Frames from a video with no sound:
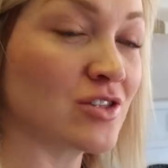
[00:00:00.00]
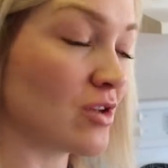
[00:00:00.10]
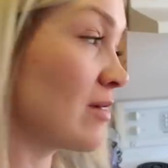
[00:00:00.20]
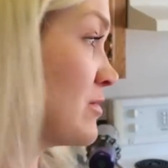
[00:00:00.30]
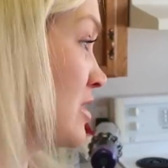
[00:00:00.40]
So
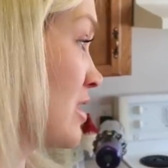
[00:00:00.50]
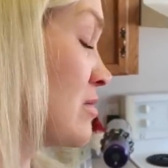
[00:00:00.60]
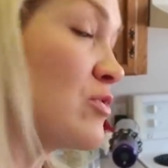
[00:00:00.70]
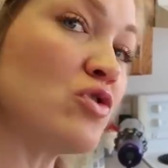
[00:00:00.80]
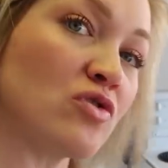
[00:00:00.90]
I'm just
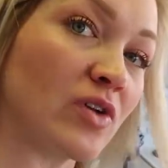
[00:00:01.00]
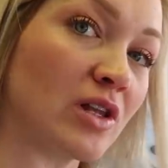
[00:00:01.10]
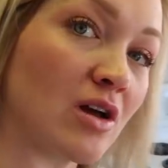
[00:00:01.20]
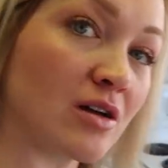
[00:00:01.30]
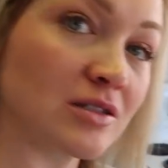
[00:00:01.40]
gonna move
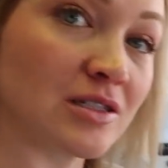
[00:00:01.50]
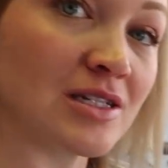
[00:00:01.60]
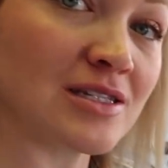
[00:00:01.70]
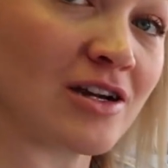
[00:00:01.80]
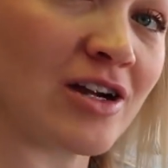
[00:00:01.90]
along to
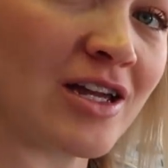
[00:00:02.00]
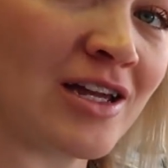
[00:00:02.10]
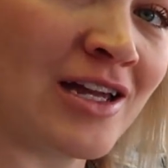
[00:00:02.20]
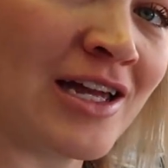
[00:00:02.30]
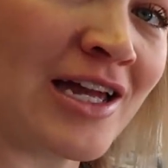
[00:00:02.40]
this
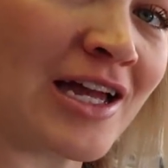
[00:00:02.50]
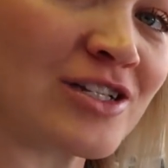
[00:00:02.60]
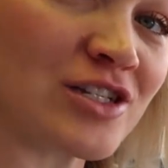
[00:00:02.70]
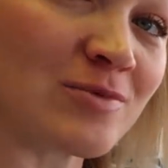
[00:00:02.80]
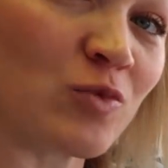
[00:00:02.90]
area
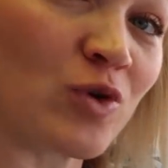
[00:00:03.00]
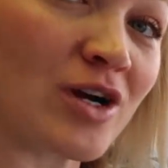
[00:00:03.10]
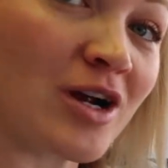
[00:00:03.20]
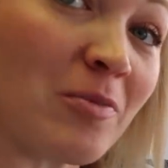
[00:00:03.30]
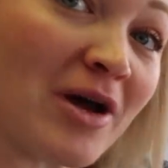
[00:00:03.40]
and just
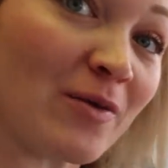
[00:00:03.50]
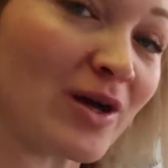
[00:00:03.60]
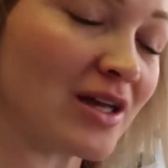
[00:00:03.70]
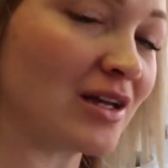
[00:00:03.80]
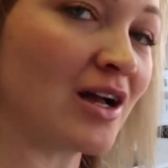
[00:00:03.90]
work my
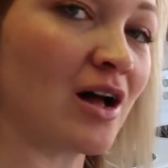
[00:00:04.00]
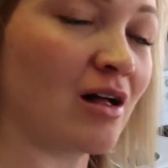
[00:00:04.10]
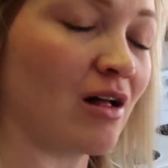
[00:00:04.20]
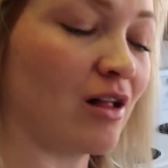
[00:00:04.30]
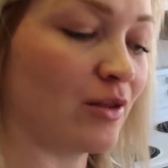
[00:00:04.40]
way
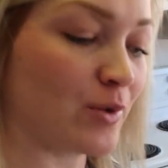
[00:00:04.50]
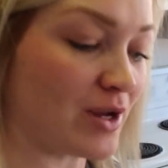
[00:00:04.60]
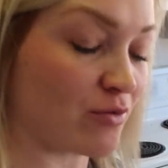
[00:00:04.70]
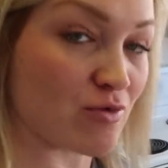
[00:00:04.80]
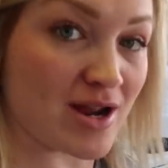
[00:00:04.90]
all the
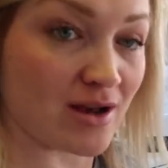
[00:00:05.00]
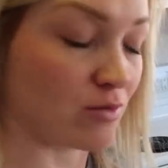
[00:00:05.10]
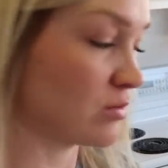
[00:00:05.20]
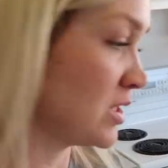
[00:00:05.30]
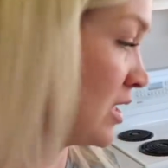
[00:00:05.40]
way
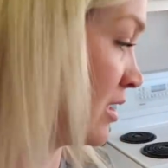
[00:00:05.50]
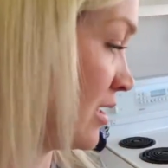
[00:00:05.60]
around.